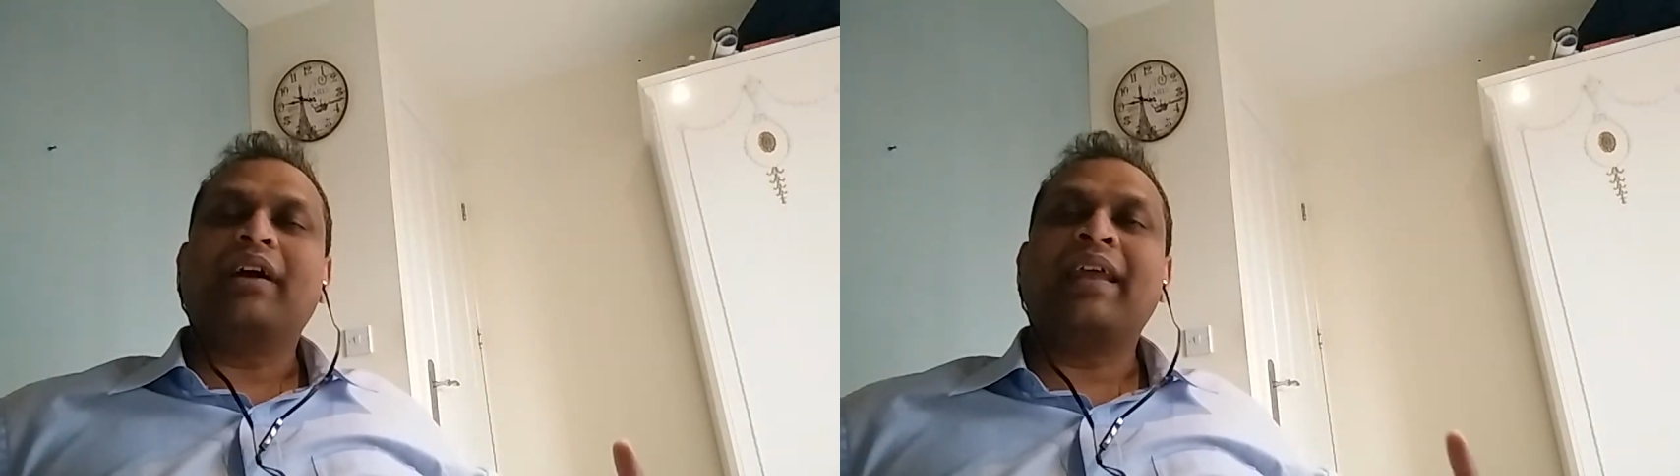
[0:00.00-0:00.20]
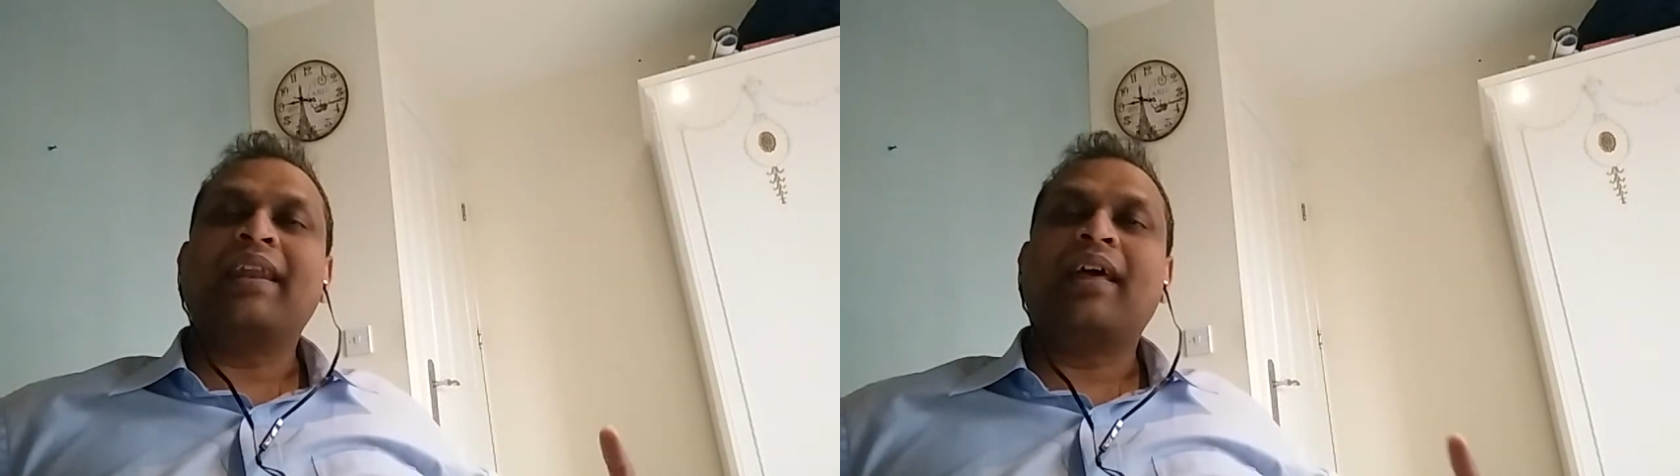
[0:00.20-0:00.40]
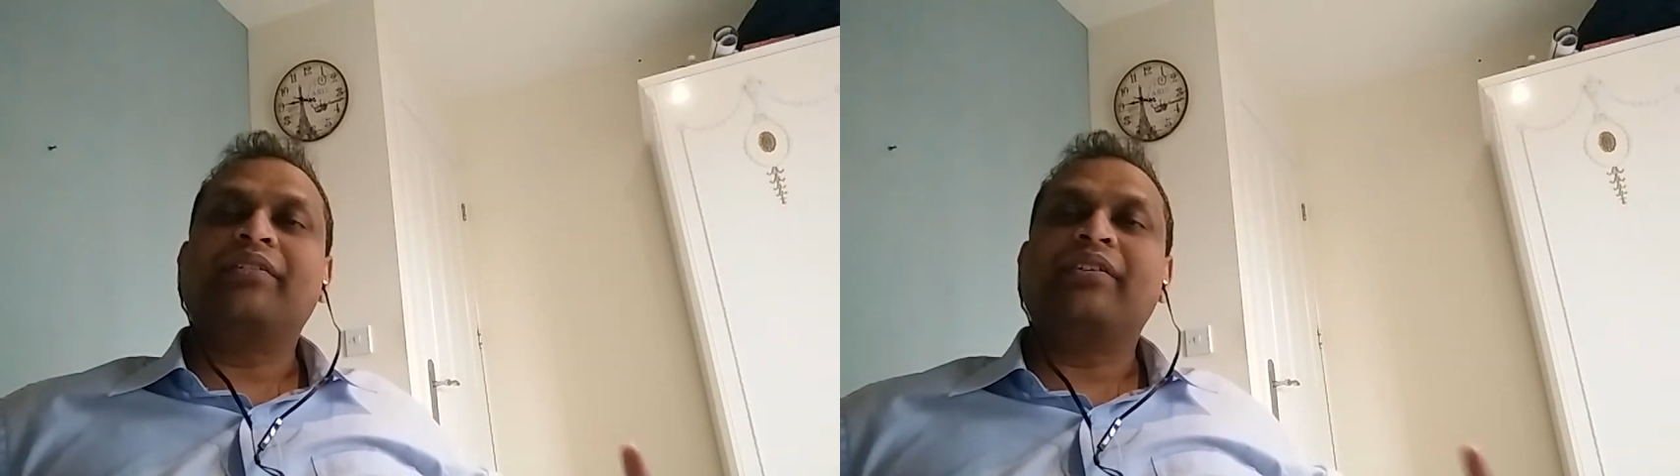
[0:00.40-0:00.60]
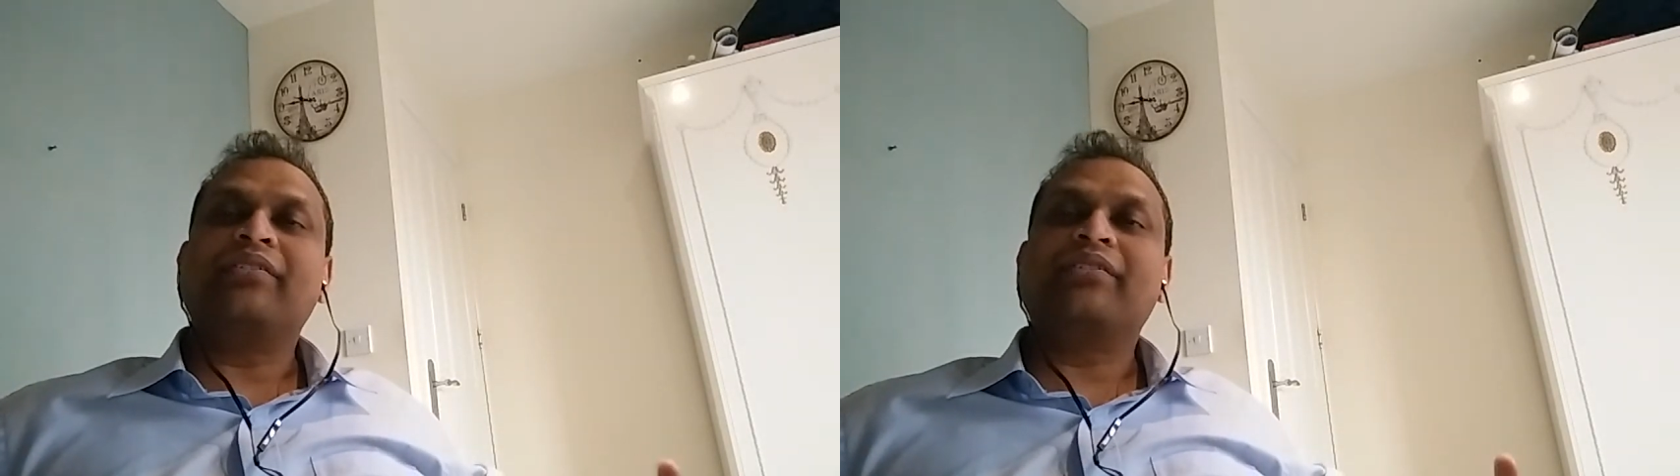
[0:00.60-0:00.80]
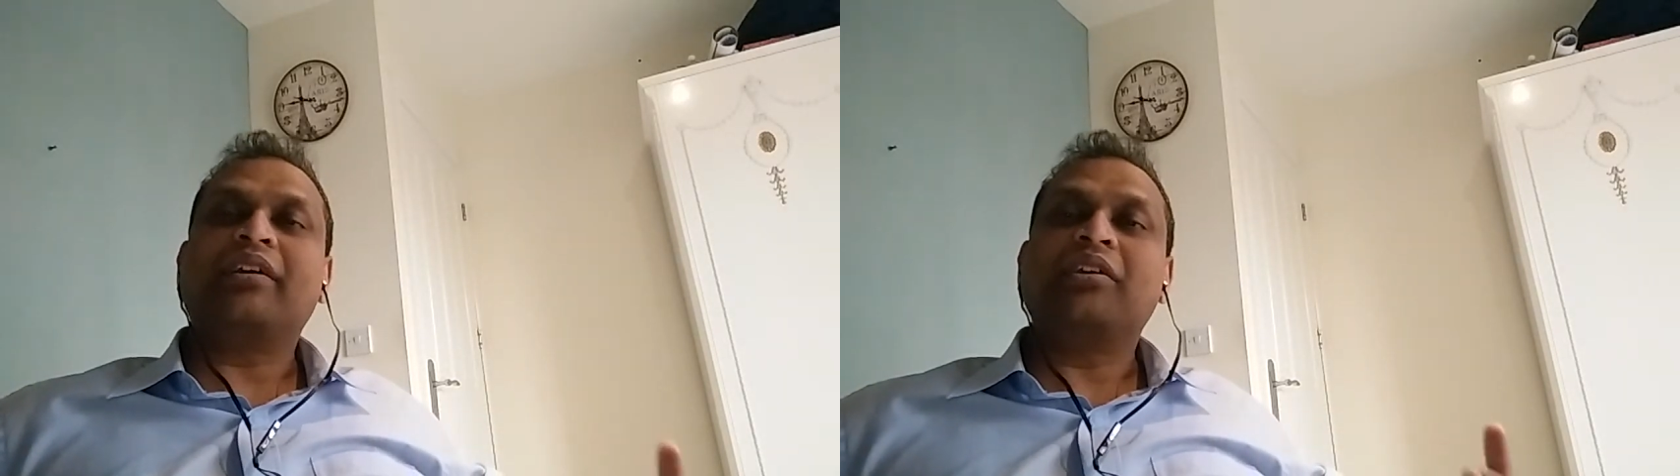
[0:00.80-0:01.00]

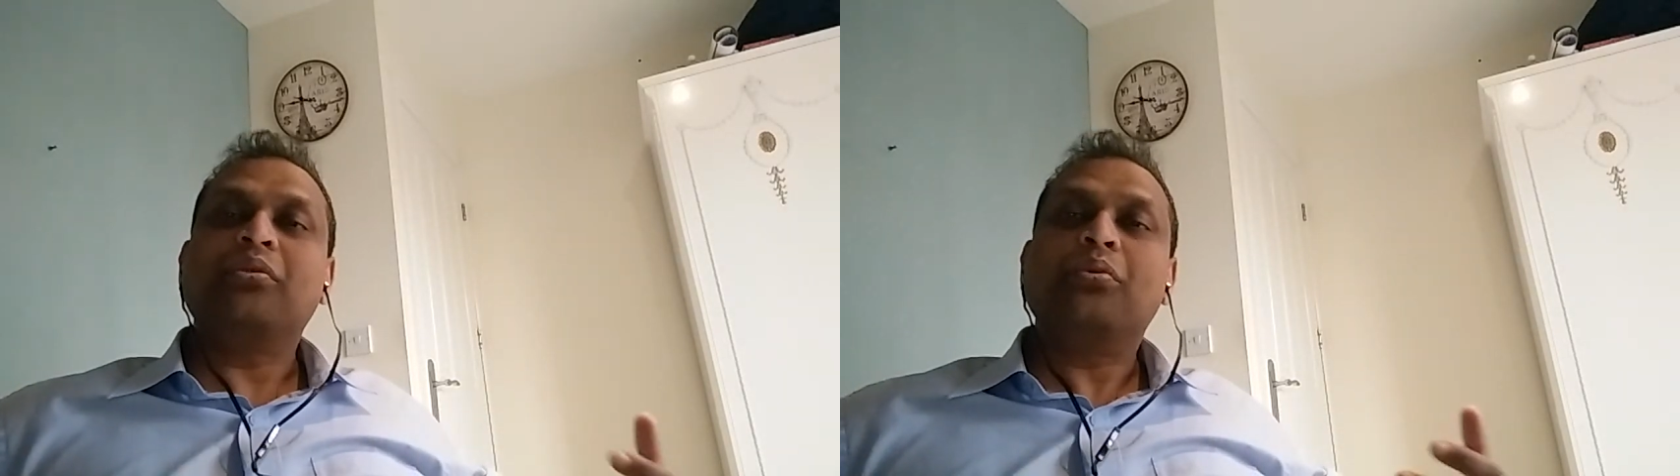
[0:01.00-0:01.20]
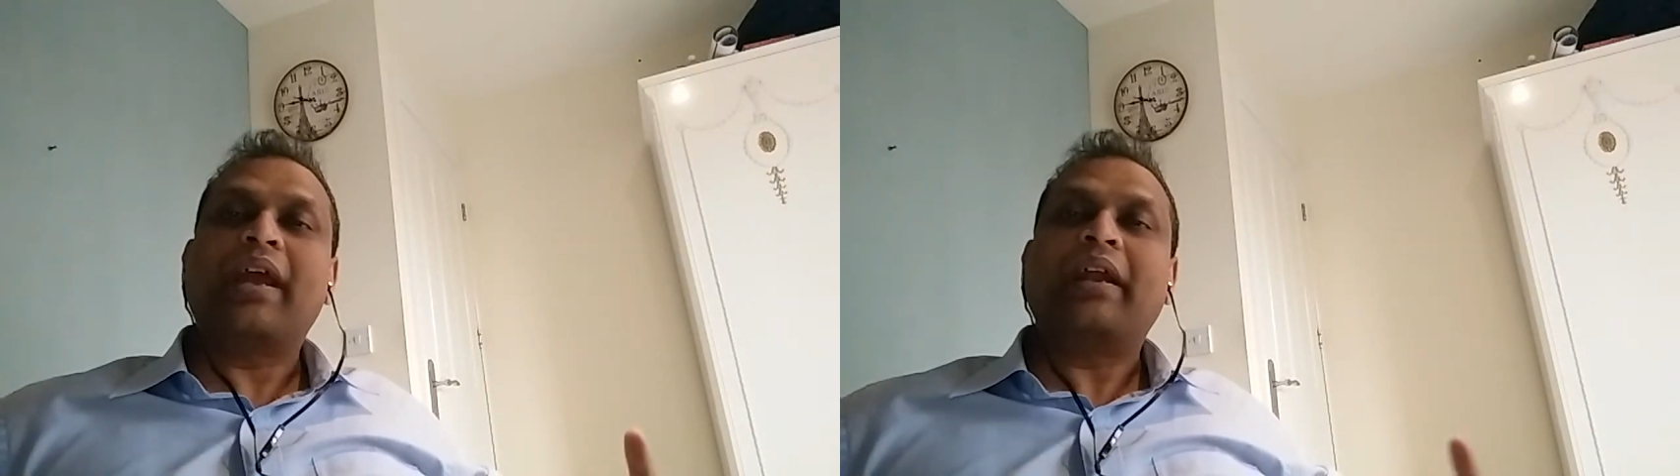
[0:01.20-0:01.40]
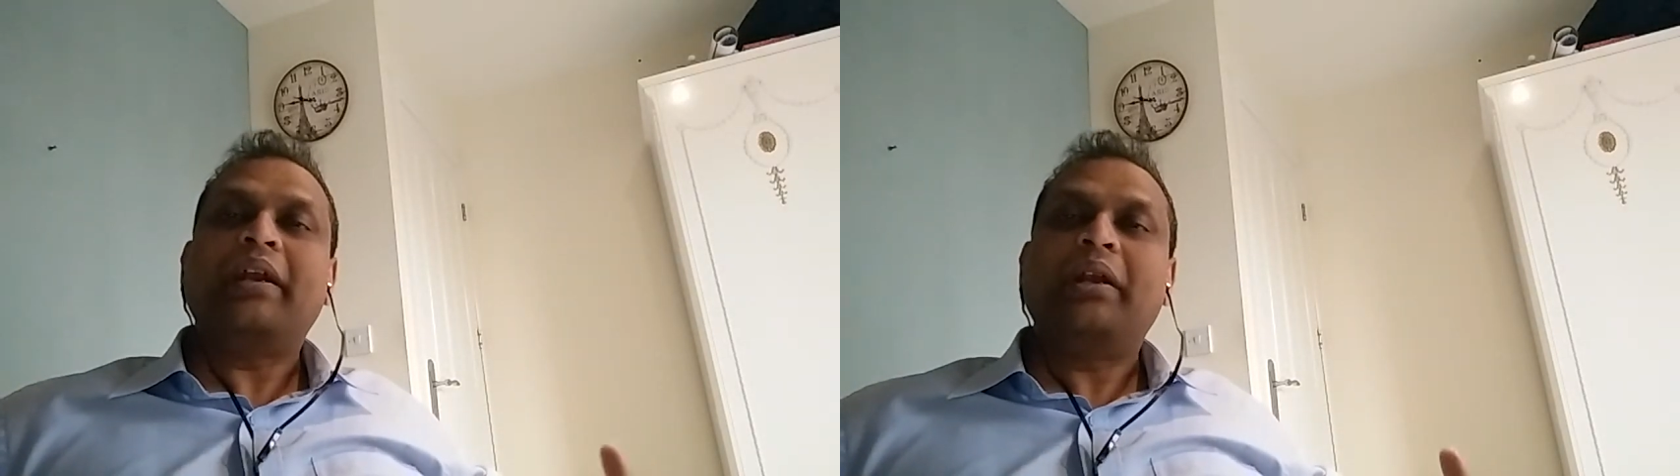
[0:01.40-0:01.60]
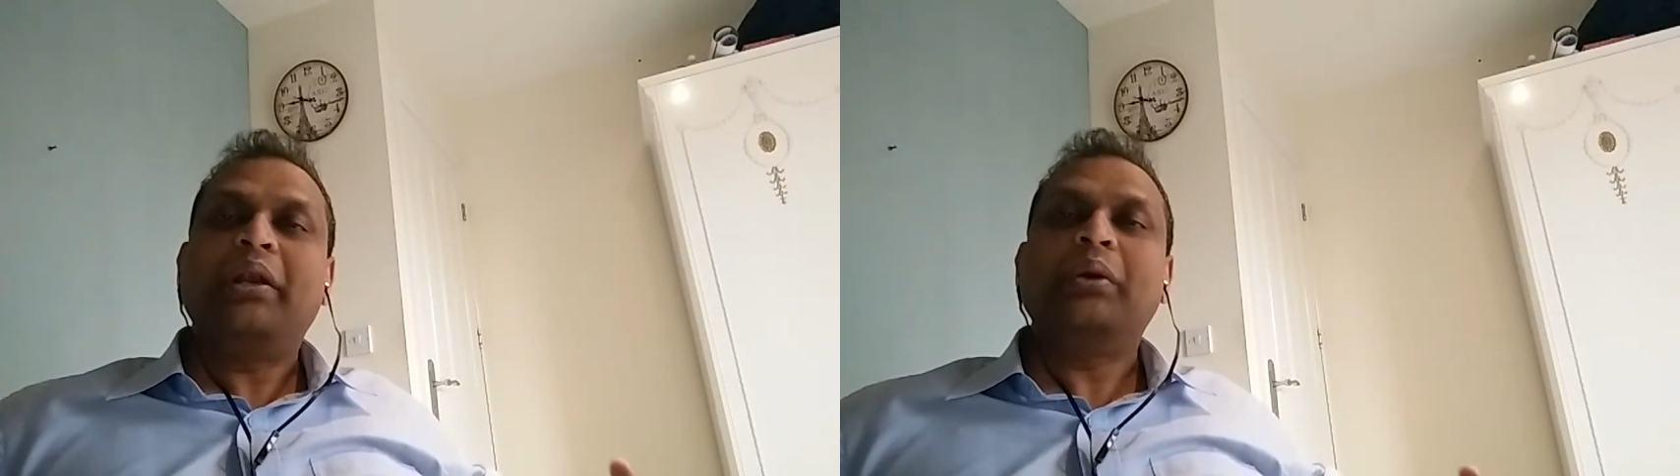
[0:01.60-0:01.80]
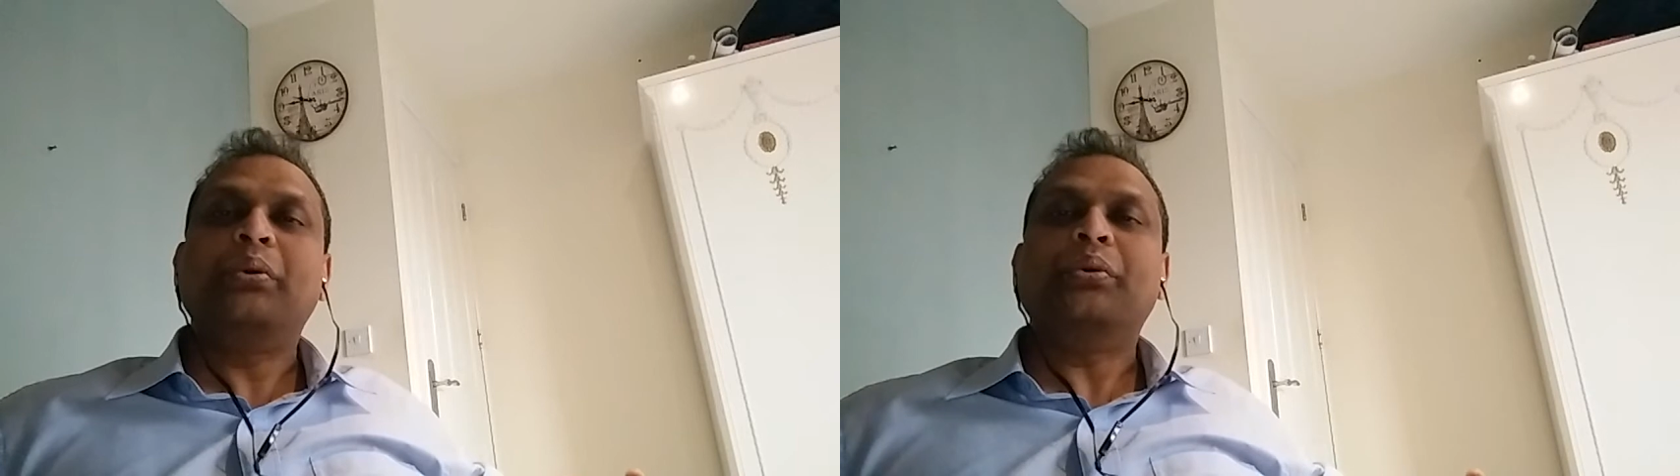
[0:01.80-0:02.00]
analysis that you can
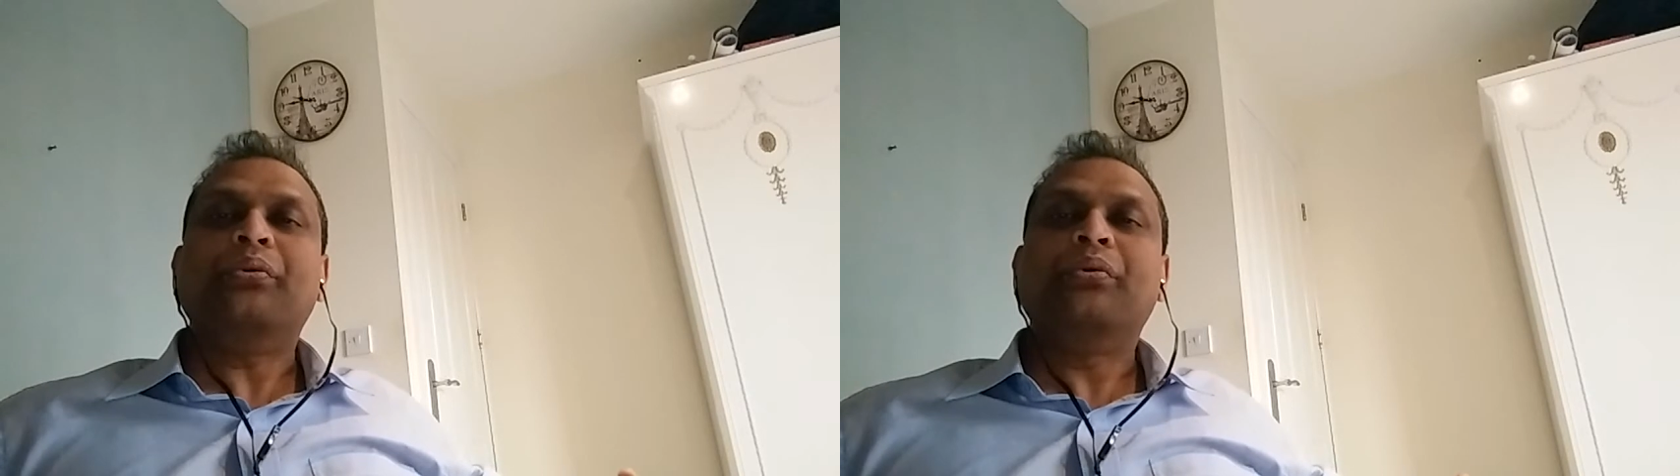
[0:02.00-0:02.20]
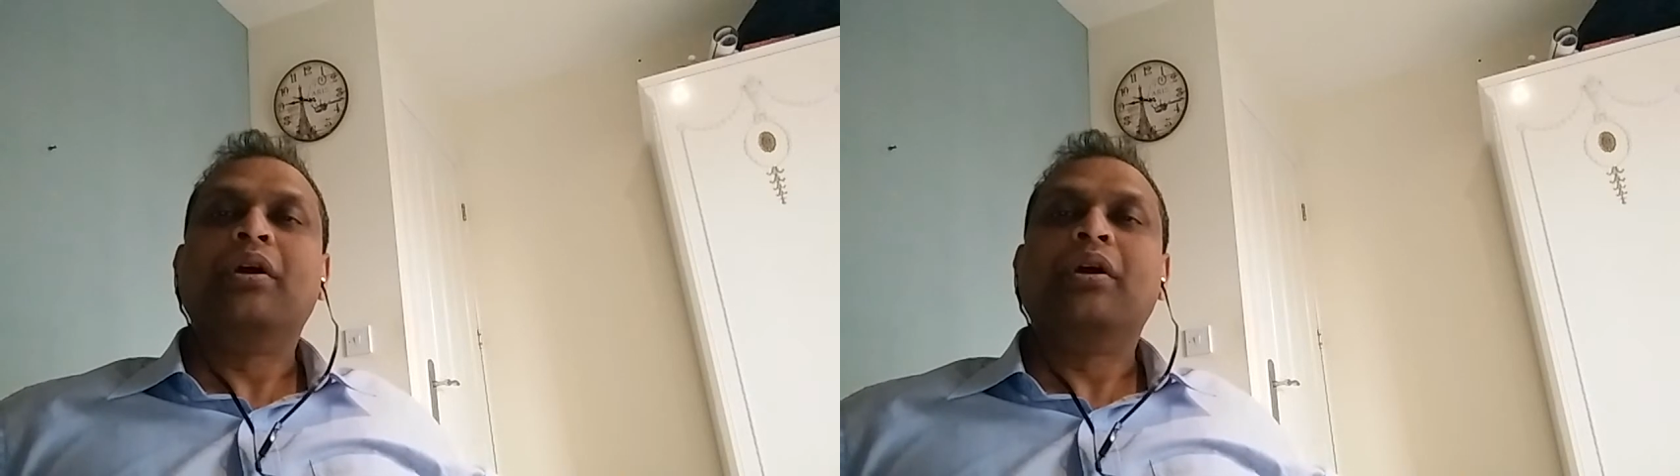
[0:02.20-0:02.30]
do